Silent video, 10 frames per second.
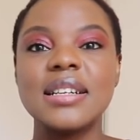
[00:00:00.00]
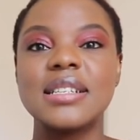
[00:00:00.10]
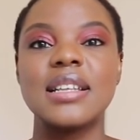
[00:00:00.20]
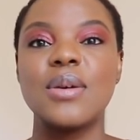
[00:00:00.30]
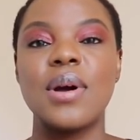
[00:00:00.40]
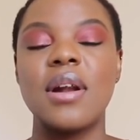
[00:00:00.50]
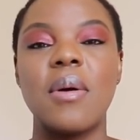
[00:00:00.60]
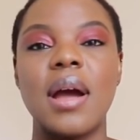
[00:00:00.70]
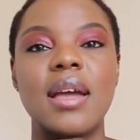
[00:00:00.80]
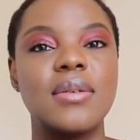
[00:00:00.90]
Till it went
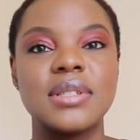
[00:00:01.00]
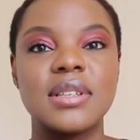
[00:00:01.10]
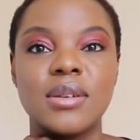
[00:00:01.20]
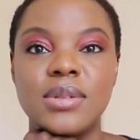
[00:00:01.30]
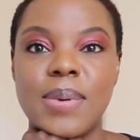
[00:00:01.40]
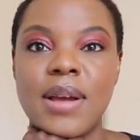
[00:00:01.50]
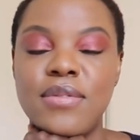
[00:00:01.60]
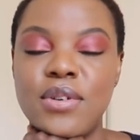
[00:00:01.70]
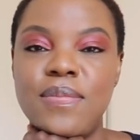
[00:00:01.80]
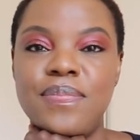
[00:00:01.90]
away. It was
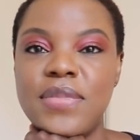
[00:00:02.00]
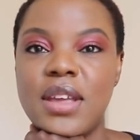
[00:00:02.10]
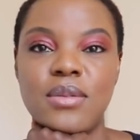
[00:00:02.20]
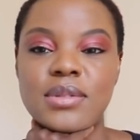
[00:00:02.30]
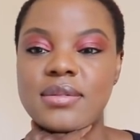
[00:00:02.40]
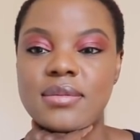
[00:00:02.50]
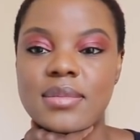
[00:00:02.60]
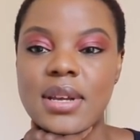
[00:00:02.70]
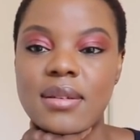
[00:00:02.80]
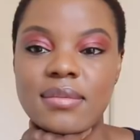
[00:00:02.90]
painful. It was,
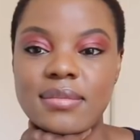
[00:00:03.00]
yeah.